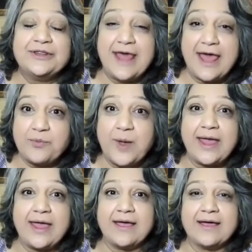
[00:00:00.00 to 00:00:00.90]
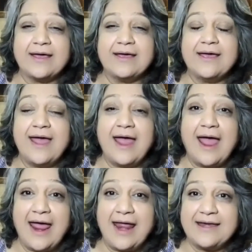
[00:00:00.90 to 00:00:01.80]
their way
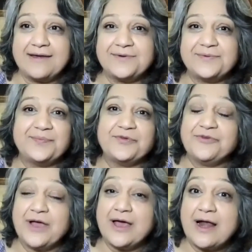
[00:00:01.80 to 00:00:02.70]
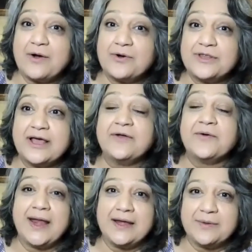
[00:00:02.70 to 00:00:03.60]
and figure out the
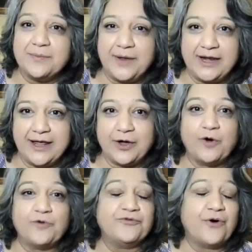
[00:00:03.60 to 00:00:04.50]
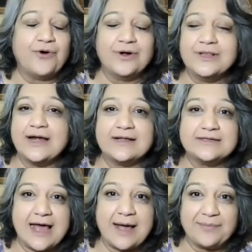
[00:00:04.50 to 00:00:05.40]
greater meaning of all that
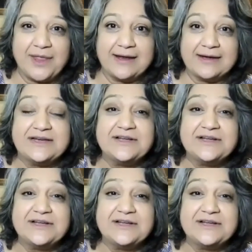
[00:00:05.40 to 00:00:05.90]
is happening.